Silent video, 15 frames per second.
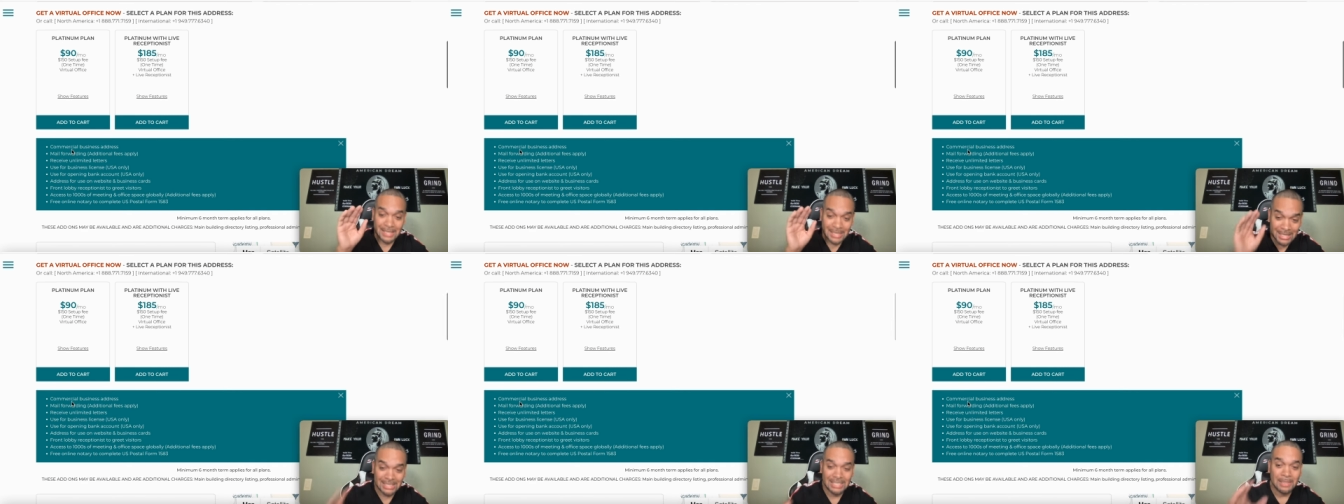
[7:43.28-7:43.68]

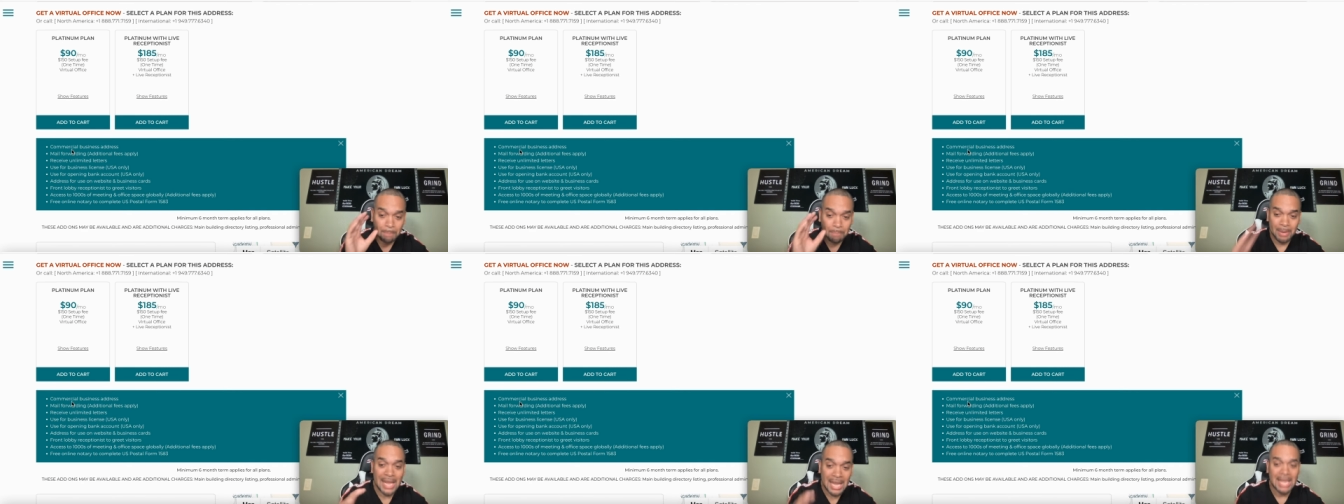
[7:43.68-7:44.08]
Get your
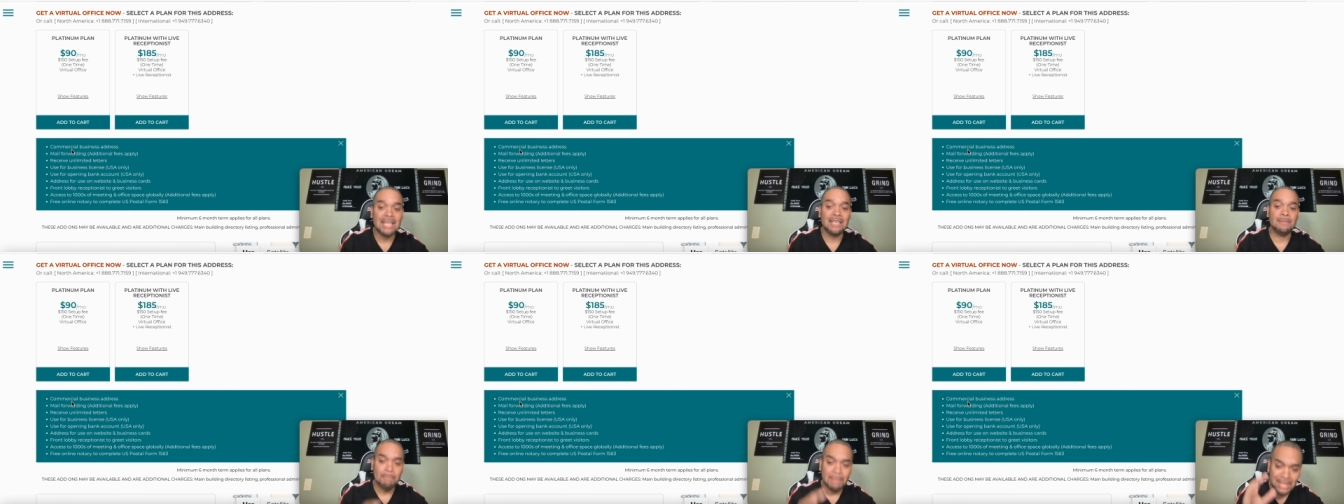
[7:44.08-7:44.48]

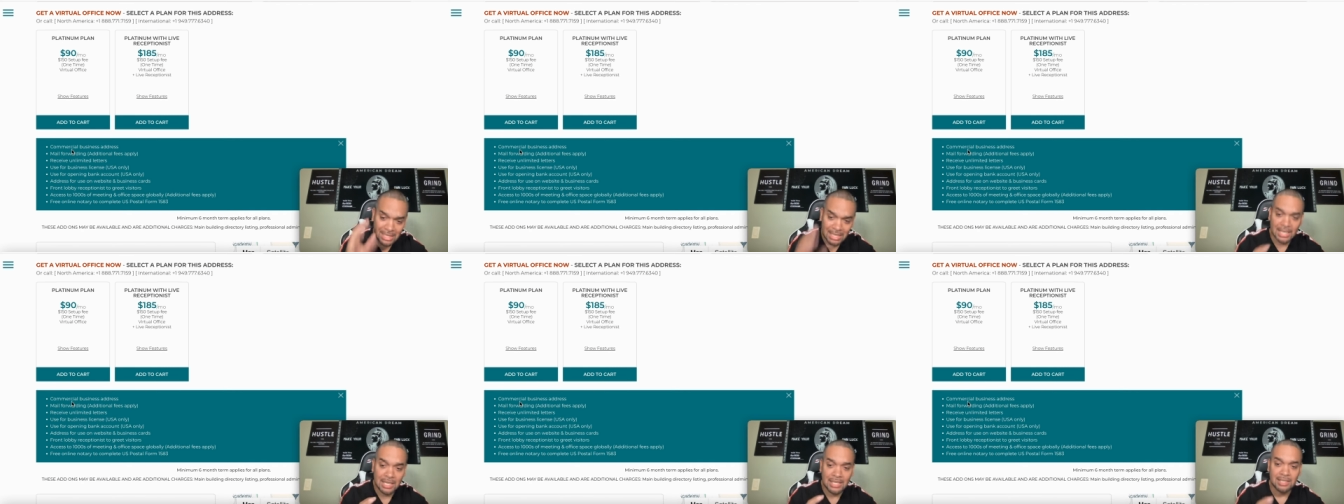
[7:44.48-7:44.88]
pen,
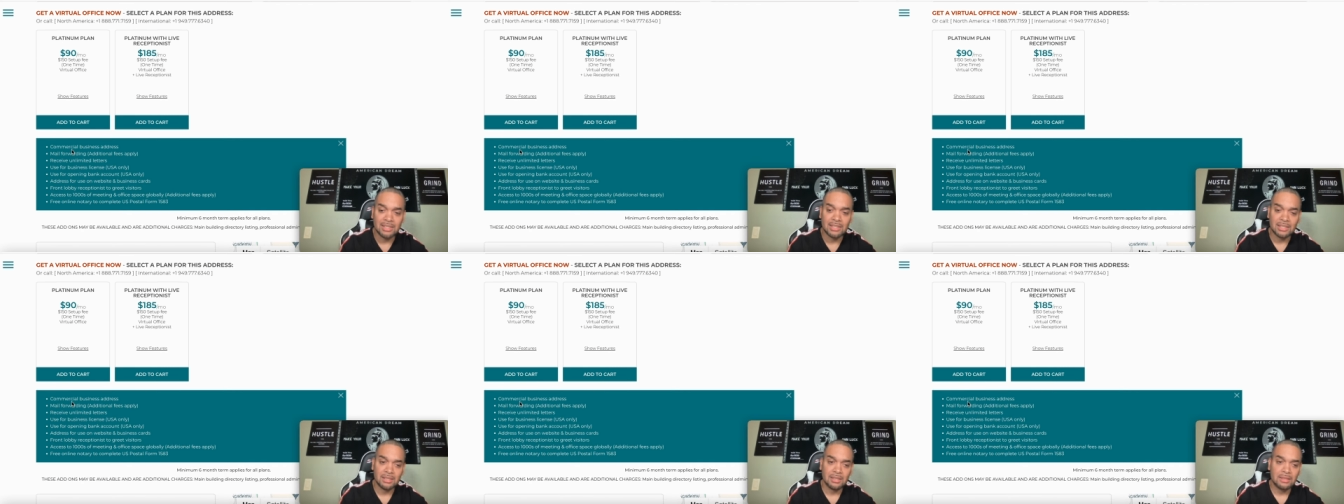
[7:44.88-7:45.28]

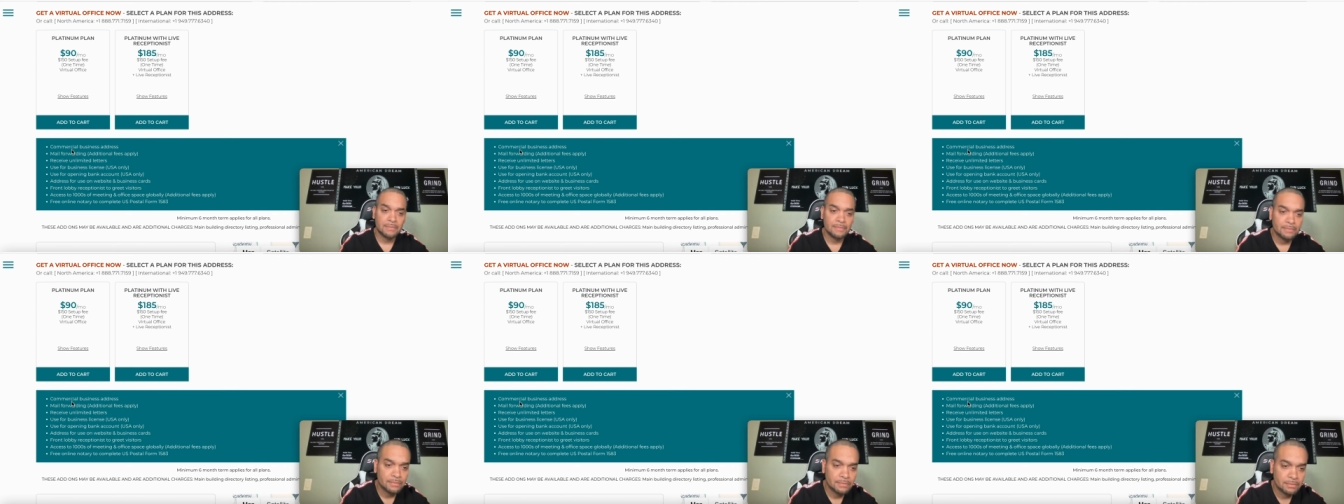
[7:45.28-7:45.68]
please.
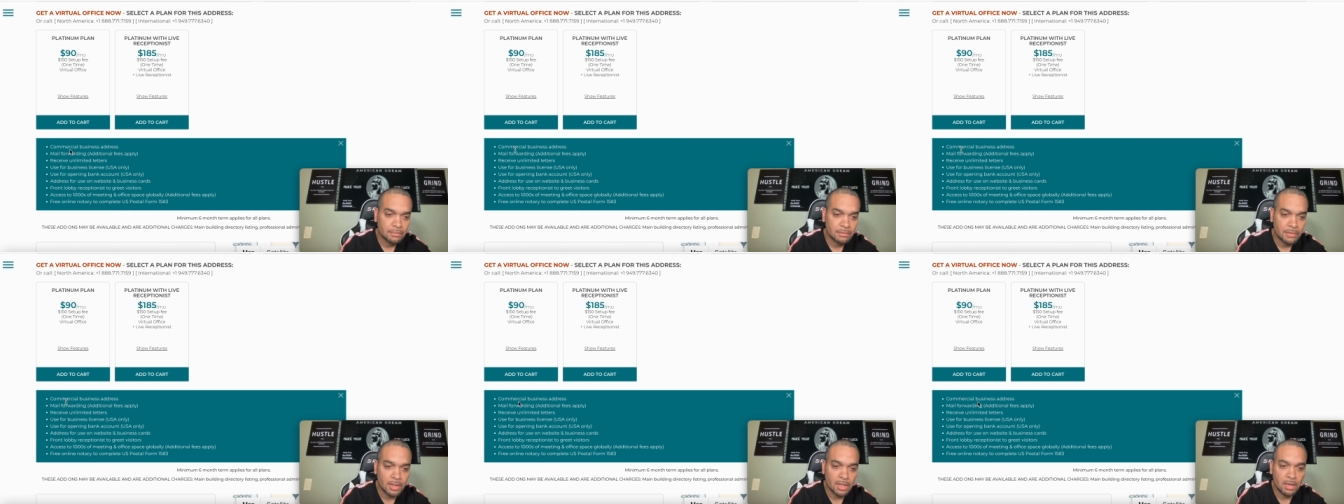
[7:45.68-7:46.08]

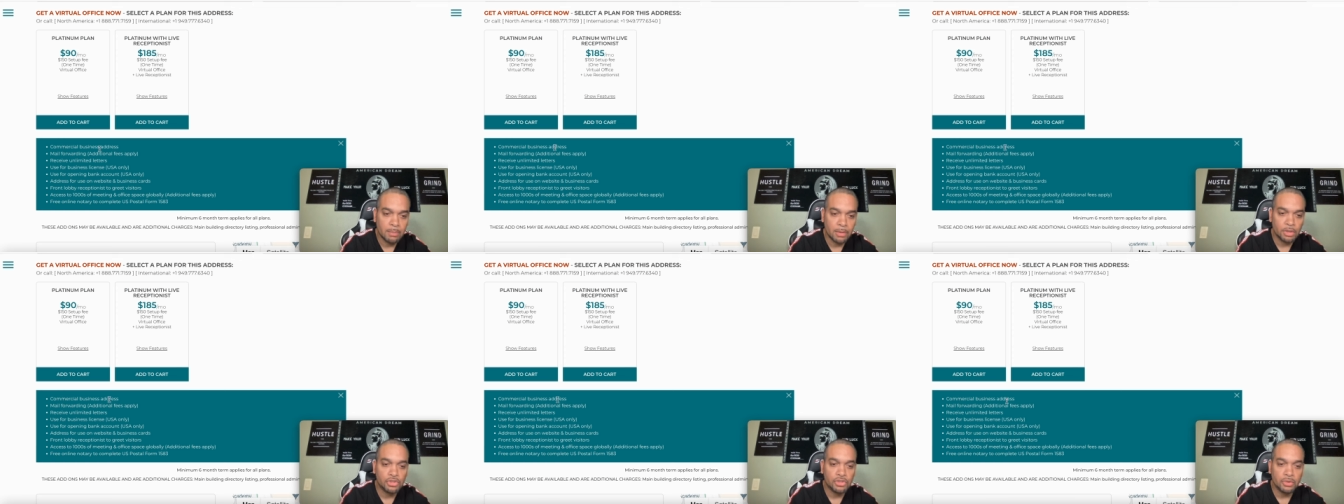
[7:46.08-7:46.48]

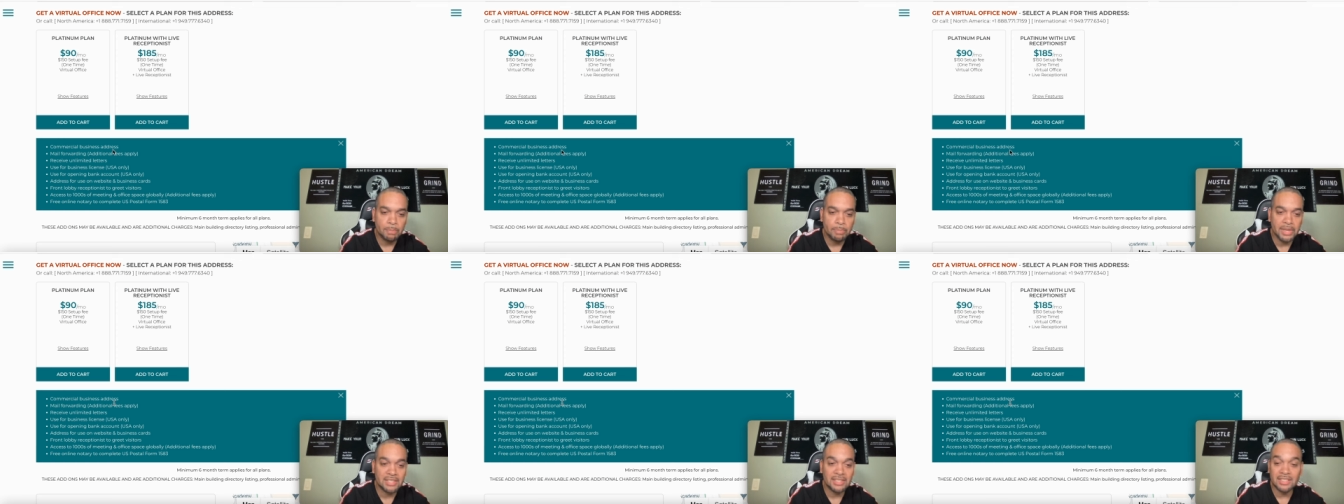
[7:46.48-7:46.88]
Commercial
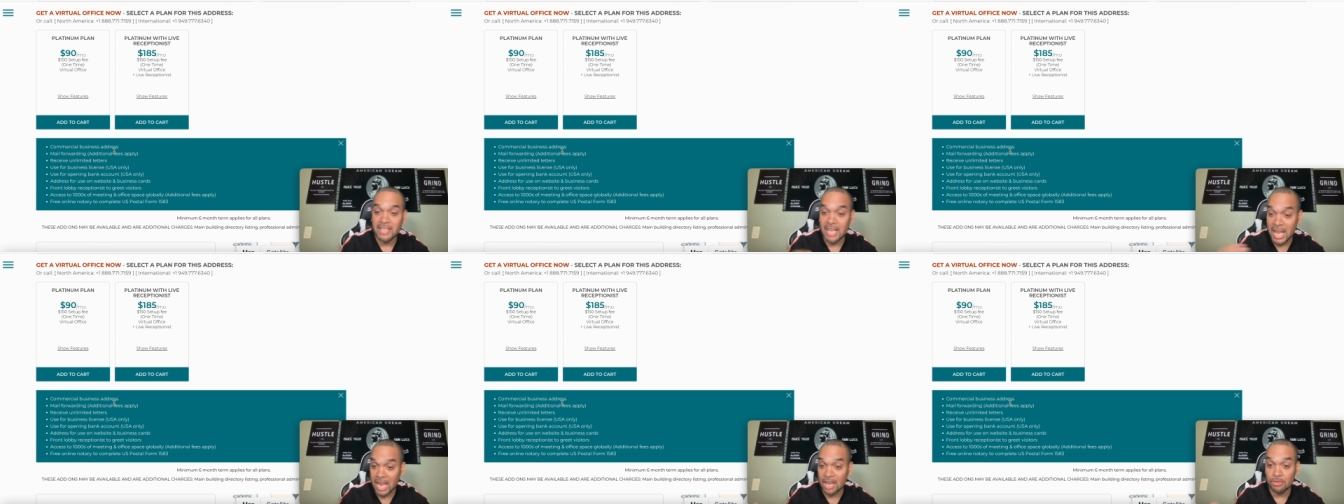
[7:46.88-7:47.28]
business
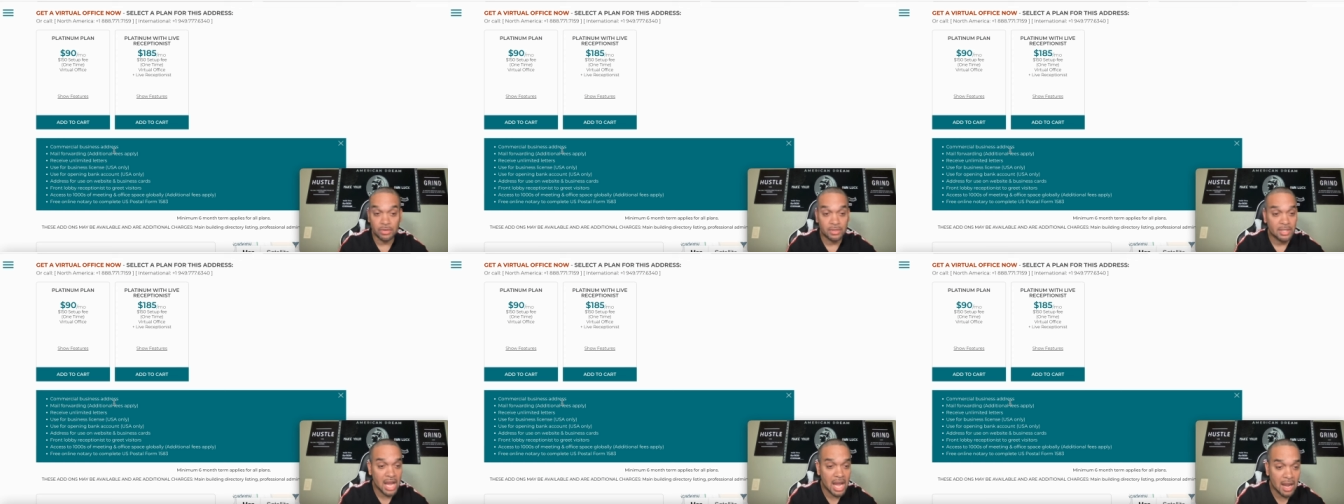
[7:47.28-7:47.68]

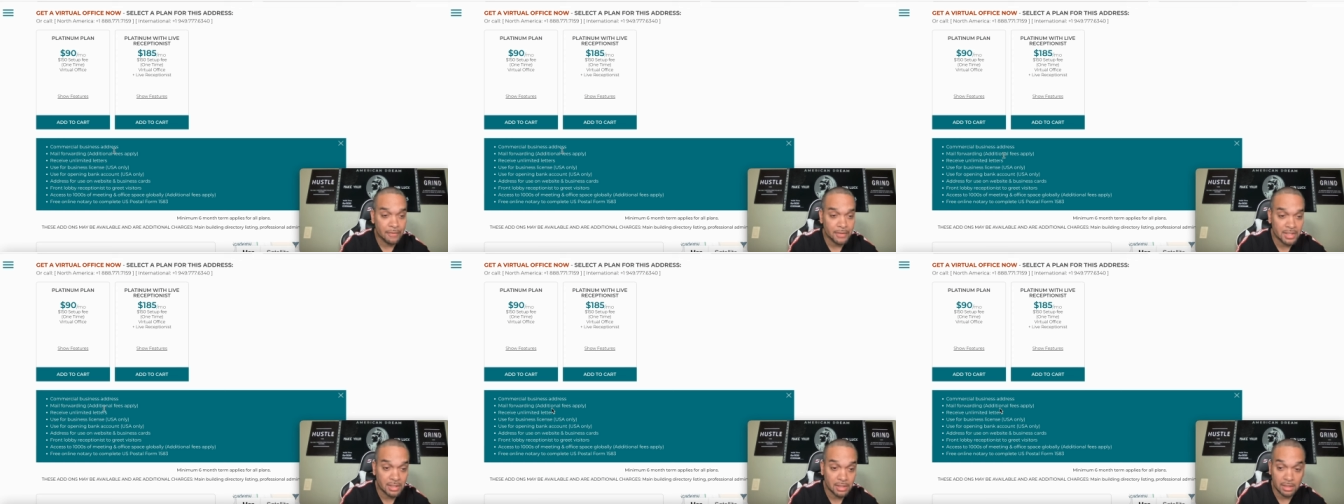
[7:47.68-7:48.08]
address,
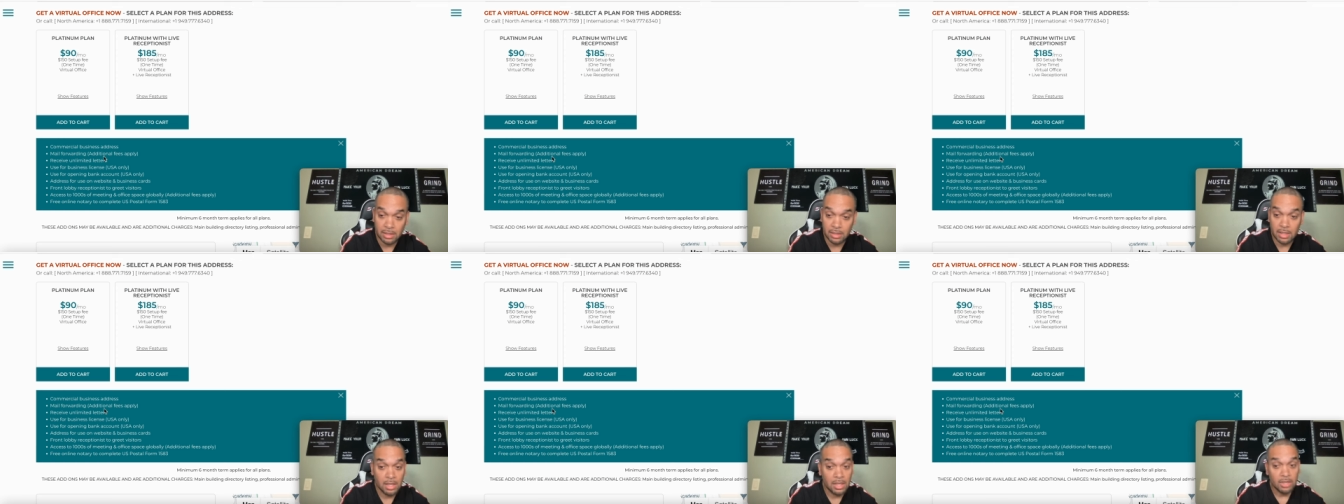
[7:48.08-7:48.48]

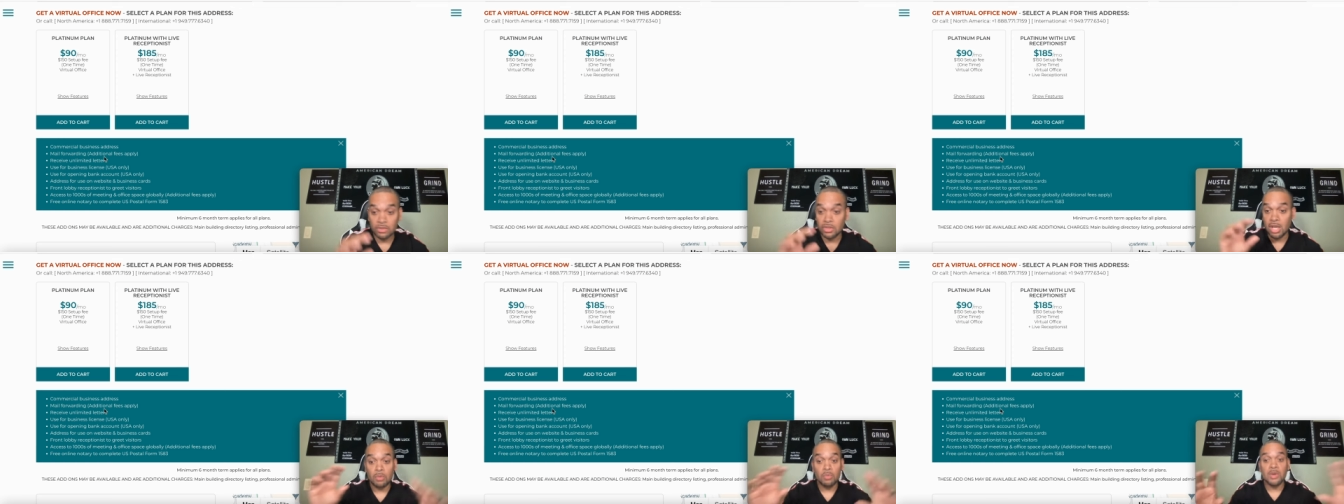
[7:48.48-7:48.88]
obviously. So I don't